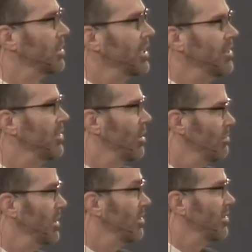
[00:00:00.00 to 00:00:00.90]
Please
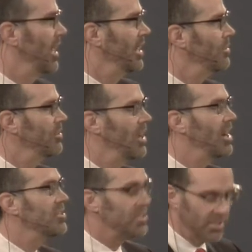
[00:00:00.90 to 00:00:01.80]
don't miss that. He was
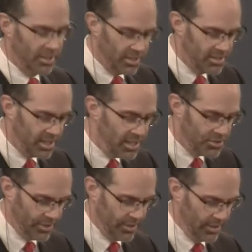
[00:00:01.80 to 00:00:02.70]
not just a good
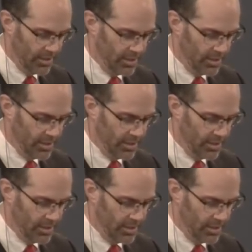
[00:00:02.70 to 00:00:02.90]
teacher.